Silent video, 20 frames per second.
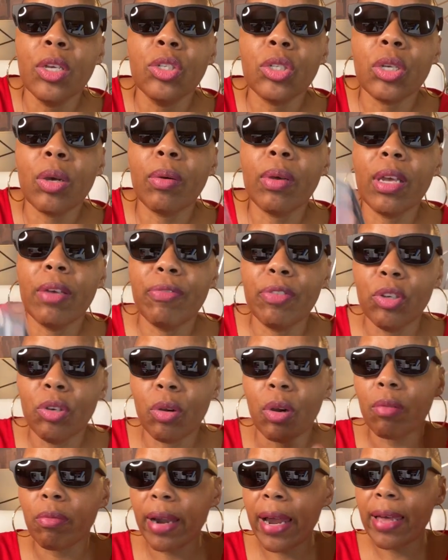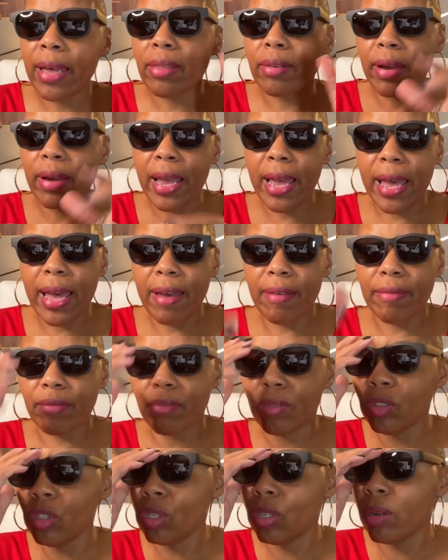So if you would rather have,
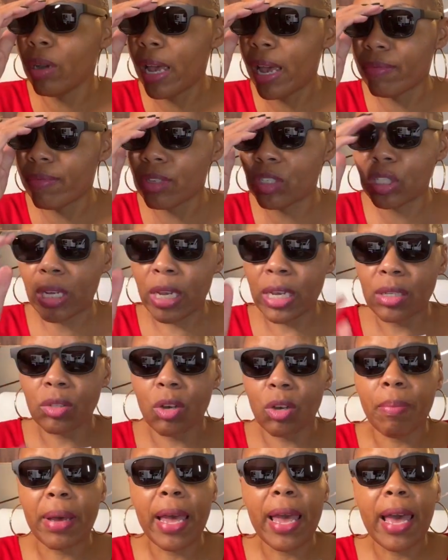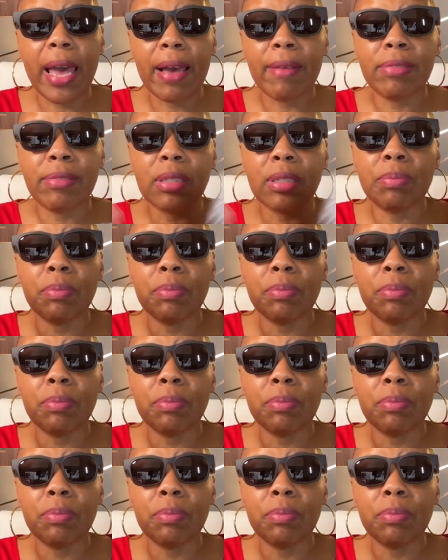you know, have the shades on, but have,